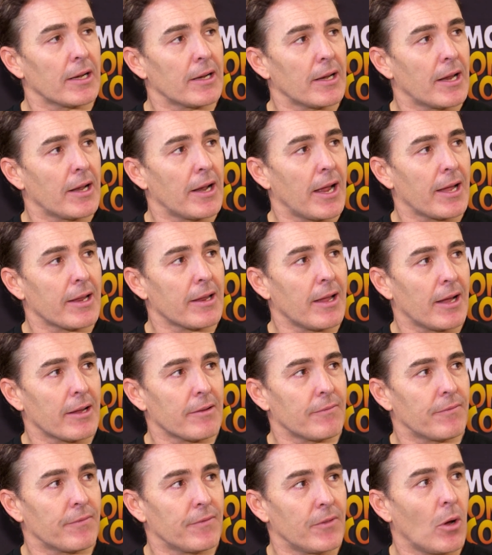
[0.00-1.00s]
and and I
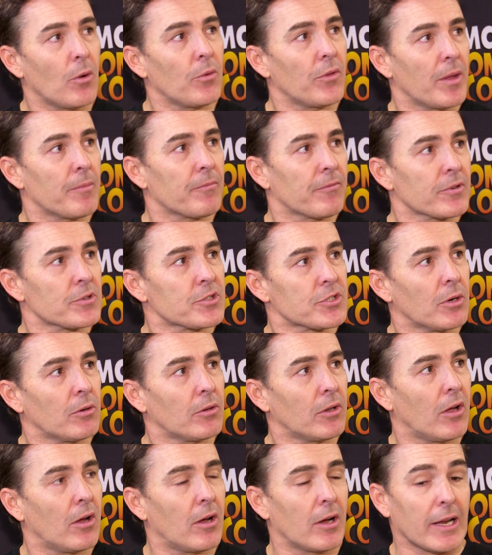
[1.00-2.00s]
I've known them for so
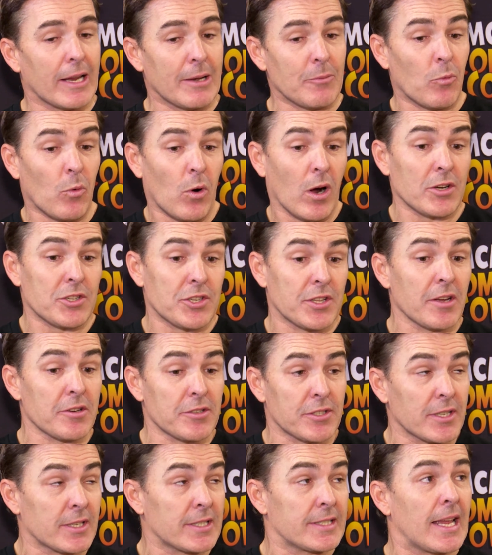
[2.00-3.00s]
long and watched their
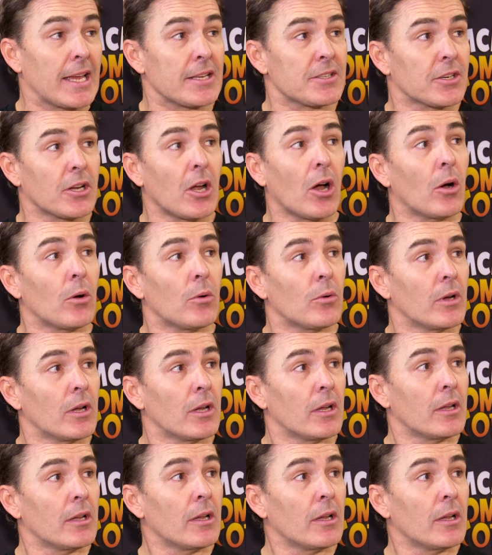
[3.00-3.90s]
success go.